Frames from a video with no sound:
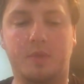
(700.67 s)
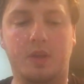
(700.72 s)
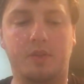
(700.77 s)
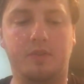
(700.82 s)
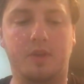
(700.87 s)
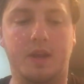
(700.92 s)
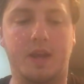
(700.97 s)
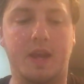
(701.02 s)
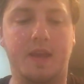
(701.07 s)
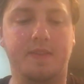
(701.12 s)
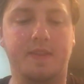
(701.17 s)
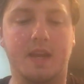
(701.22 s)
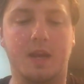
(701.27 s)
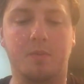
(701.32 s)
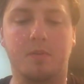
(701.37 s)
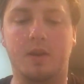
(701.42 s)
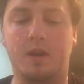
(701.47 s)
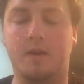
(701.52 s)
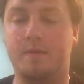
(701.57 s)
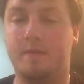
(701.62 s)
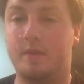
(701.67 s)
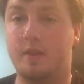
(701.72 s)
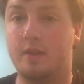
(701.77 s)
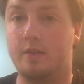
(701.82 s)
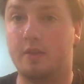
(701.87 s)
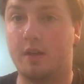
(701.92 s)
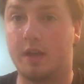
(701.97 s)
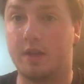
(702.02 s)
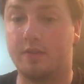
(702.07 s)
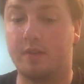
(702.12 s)
so I can't thank him enough. And
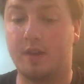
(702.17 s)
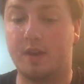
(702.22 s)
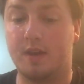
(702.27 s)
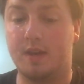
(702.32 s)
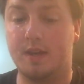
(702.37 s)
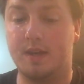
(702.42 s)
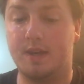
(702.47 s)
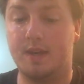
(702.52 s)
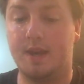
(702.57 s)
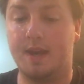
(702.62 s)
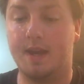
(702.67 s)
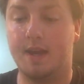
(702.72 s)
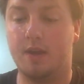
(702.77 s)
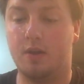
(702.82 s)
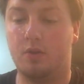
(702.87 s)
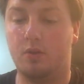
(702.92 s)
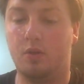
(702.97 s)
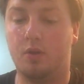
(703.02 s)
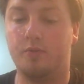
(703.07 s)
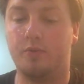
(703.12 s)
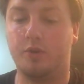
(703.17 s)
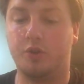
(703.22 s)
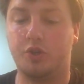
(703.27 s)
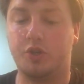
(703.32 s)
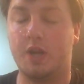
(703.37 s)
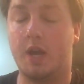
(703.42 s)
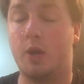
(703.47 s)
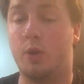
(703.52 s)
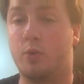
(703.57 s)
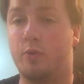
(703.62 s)
then, like I said, Dale over at
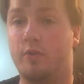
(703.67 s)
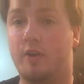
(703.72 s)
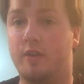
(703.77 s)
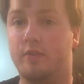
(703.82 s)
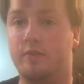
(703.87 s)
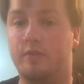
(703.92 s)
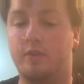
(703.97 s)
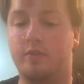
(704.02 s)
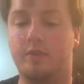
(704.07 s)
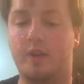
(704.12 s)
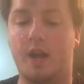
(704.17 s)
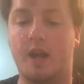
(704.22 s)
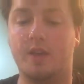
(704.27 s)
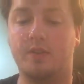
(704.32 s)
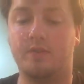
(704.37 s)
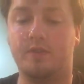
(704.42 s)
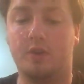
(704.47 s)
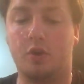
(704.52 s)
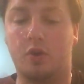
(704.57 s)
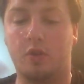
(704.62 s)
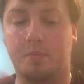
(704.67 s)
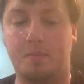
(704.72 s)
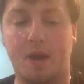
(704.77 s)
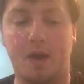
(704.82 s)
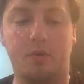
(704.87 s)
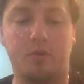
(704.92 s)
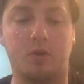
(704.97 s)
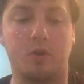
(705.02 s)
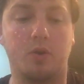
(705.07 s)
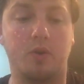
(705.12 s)
Shadowcrest Designs did all the
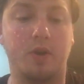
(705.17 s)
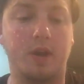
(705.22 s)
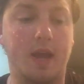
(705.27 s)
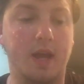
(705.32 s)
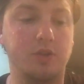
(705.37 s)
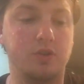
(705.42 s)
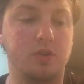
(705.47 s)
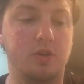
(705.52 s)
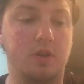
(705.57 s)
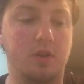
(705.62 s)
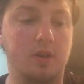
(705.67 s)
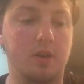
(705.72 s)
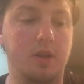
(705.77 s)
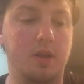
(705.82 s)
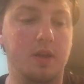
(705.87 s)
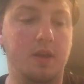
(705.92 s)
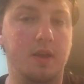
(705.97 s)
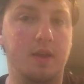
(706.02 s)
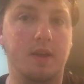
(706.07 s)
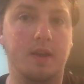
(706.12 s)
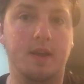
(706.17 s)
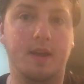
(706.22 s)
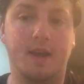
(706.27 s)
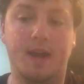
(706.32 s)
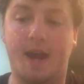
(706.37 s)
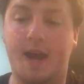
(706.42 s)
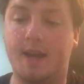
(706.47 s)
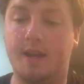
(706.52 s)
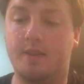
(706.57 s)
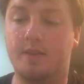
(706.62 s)
powder coat and etching.
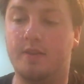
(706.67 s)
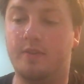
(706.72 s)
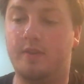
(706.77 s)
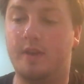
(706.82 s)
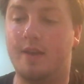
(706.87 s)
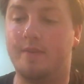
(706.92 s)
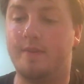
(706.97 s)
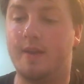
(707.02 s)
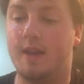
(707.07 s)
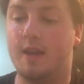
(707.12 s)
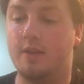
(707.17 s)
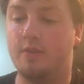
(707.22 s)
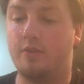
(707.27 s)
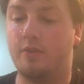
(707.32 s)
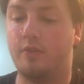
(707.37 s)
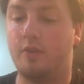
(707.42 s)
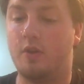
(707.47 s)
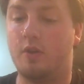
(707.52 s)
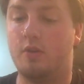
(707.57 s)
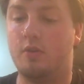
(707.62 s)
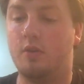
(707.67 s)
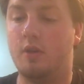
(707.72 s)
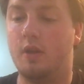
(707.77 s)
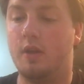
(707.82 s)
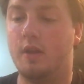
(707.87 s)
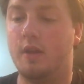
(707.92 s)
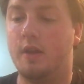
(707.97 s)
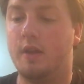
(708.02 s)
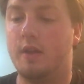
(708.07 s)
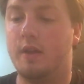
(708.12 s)
I did the CF8 install
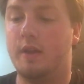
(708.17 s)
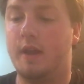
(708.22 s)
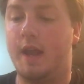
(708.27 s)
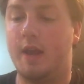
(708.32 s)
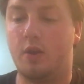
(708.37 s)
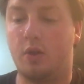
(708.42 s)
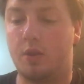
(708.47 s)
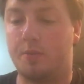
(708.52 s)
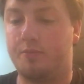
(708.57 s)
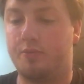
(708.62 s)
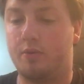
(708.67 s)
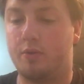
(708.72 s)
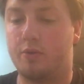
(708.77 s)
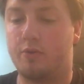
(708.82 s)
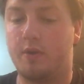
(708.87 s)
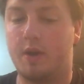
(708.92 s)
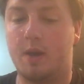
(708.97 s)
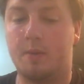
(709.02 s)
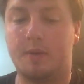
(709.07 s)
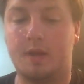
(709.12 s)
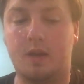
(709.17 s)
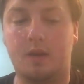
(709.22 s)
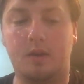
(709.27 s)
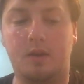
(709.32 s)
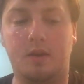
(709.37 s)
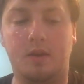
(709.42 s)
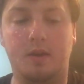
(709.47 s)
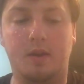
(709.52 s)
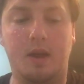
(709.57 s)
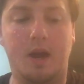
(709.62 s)
and all the
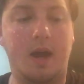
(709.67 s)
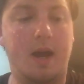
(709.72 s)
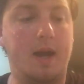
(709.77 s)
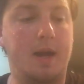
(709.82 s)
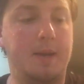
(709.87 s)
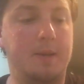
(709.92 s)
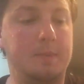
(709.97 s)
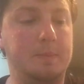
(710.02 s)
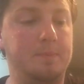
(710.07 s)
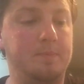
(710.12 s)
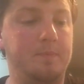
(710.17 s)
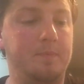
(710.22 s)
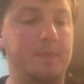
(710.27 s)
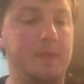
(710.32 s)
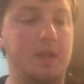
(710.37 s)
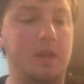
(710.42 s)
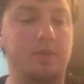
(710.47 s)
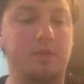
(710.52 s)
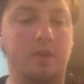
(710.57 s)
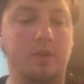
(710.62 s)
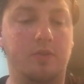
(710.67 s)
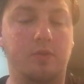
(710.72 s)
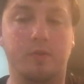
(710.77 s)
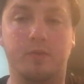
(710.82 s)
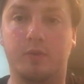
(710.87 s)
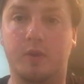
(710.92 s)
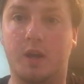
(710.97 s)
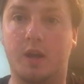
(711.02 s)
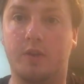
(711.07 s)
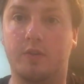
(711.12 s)
programming. Like I said, so
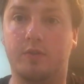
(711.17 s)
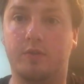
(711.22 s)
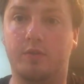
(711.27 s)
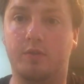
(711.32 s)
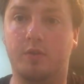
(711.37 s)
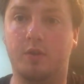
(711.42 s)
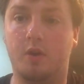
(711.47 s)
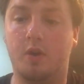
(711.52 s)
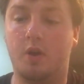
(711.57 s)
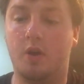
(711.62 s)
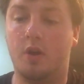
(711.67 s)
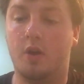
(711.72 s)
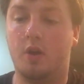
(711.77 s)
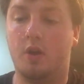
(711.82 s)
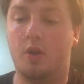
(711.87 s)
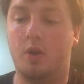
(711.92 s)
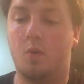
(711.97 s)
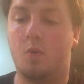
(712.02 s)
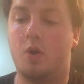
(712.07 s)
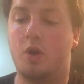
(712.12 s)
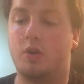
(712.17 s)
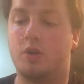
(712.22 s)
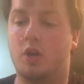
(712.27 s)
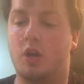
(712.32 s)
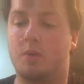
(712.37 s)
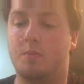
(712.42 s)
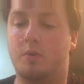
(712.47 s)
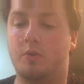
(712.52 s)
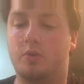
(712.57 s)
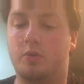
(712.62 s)
if you guys want to
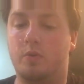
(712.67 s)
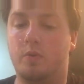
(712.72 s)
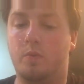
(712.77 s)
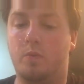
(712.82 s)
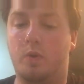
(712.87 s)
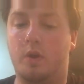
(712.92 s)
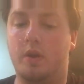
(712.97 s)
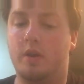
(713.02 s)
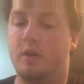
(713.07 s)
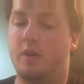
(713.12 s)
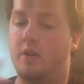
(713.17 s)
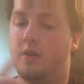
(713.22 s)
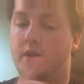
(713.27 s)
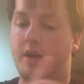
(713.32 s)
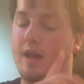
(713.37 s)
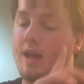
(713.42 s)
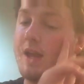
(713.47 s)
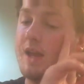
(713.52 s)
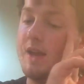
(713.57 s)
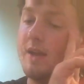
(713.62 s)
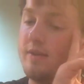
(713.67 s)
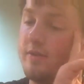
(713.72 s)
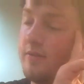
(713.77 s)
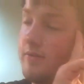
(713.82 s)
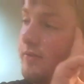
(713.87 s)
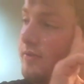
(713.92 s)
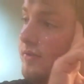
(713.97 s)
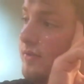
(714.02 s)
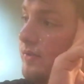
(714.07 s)
talk about doing one, I have